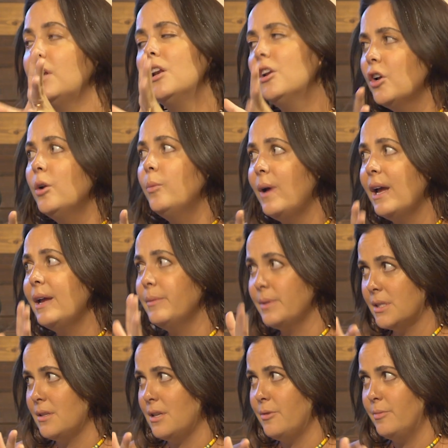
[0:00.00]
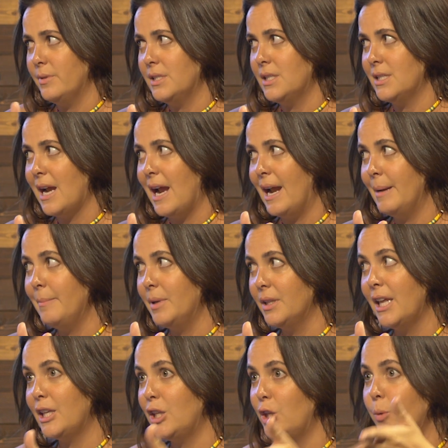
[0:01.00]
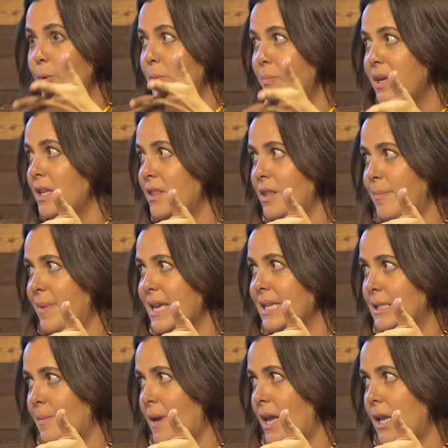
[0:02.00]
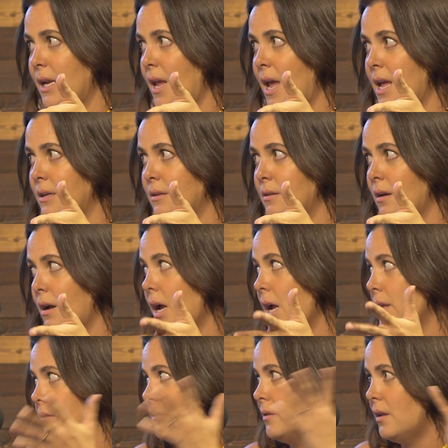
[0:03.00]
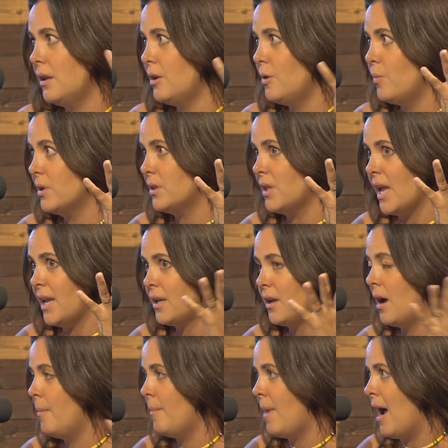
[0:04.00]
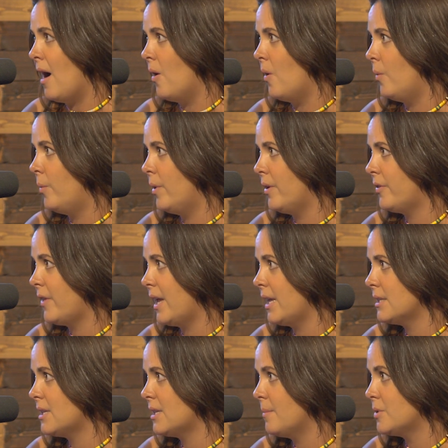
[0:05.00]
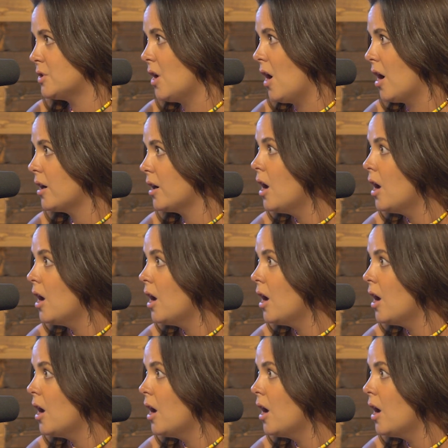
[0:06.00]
In a good way, it was the time. But like you would be in the basement and then you would like come out with like some song.